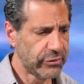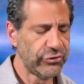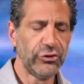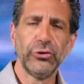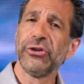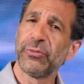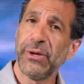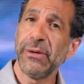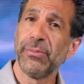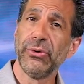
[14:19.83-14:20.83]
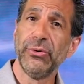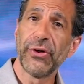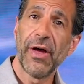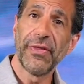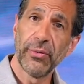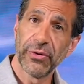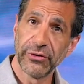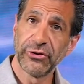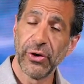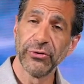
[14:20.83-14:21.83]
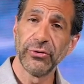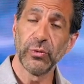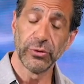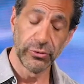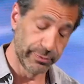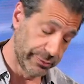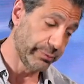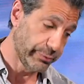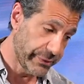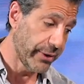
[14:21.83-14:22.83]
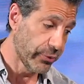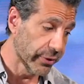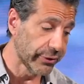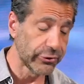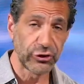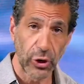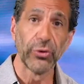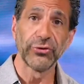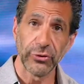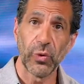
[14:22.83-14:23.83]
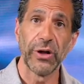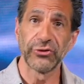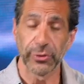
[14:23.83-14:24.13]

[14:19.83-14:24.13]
Jewish people who thought they were the chosen, they were the chosen ones